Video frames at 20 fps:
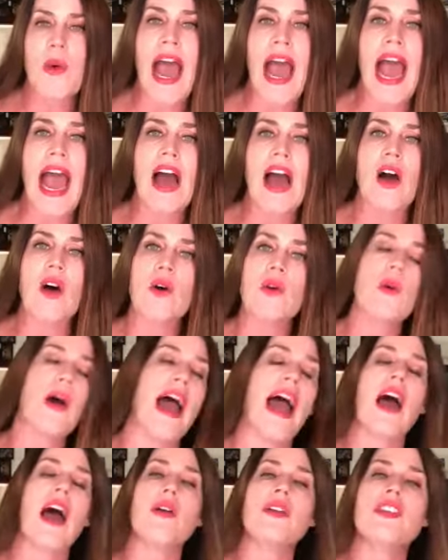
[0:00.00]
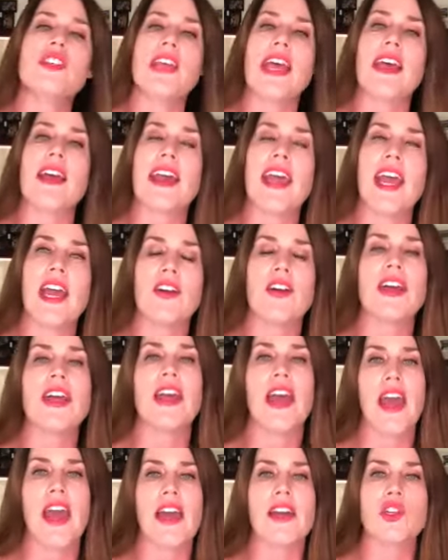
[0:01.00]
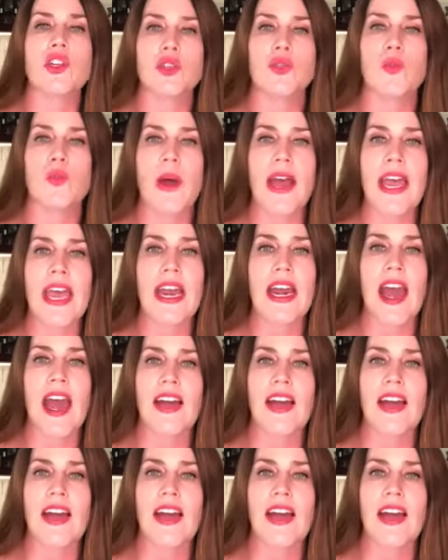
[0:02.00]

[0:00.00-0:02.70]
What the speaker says: how does carrying extra weight